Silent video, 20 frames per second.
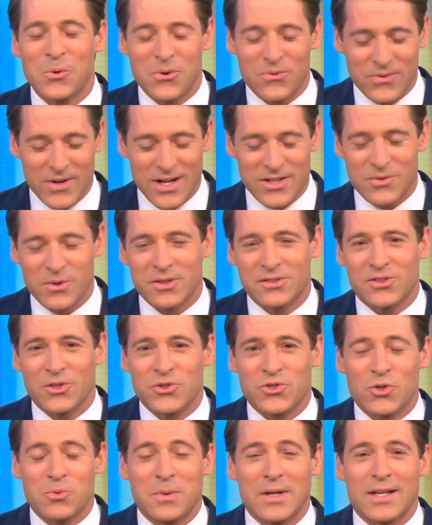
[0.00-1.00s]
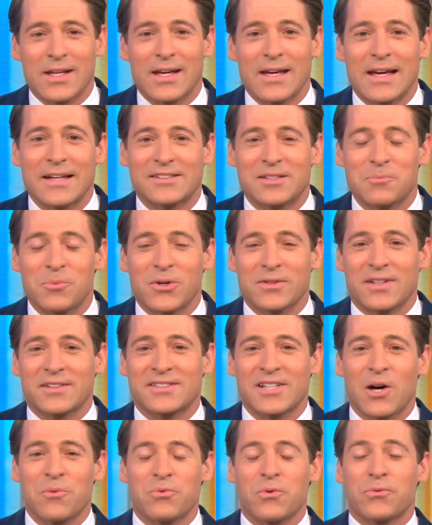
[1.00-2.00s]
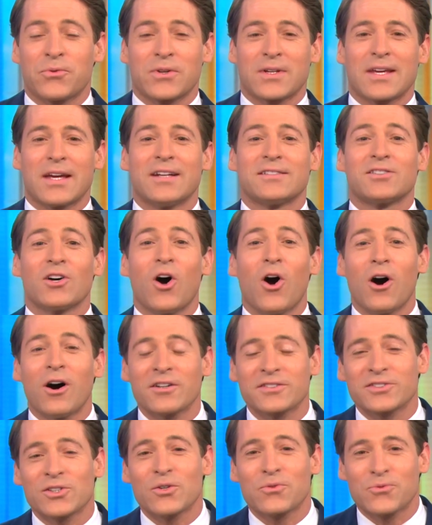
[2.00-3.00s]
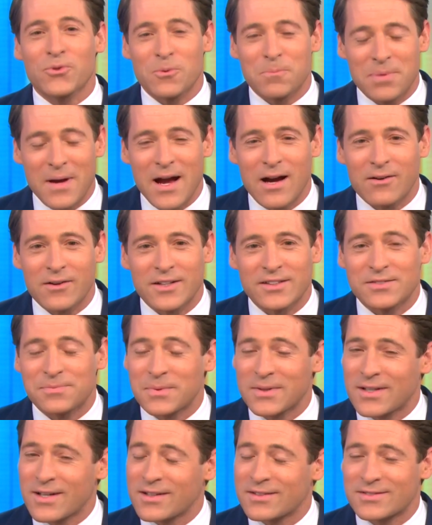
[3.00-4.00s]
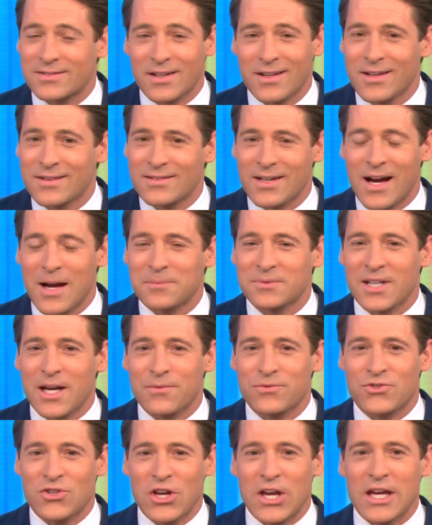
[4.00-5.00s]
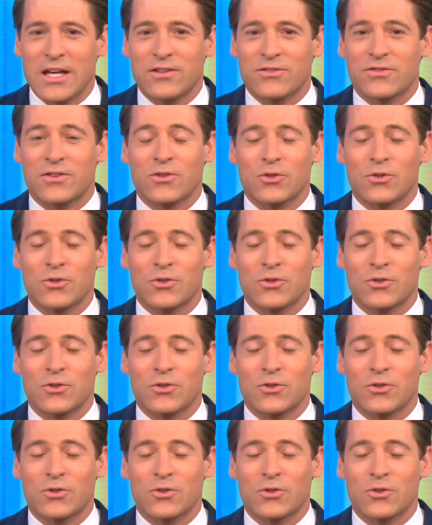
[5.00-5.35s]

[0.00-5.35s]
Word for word: We'll find you on social media. It's a book that's helpful for kids, also for parents, because times have changed.